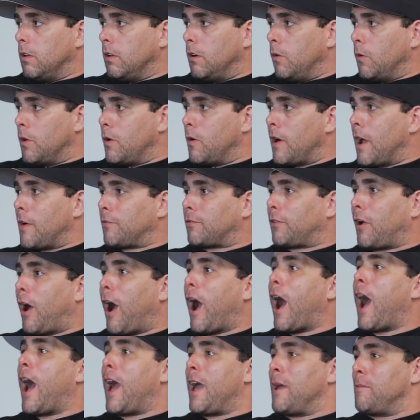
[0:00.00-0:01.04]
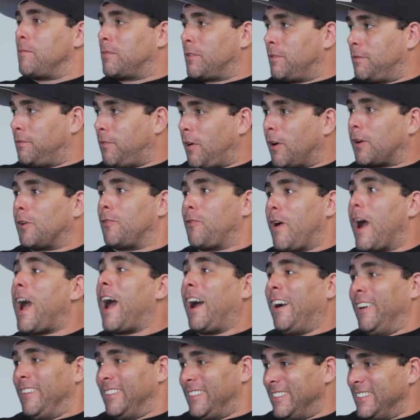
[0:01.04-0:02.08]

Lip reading: You know, we don't have time to fuck around.